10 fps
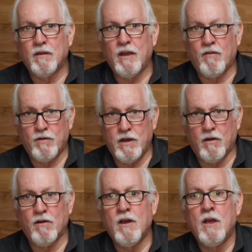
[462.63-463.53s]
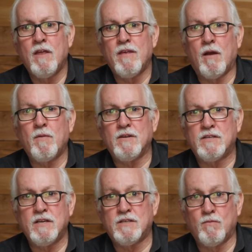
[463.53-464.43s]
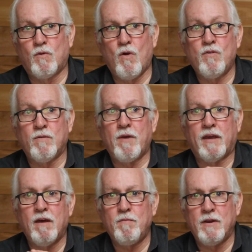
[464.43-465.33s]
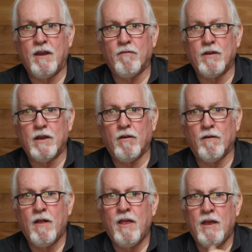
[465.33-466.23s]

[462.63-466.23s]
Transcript: every year, then I'm going to see some growth in my company every year.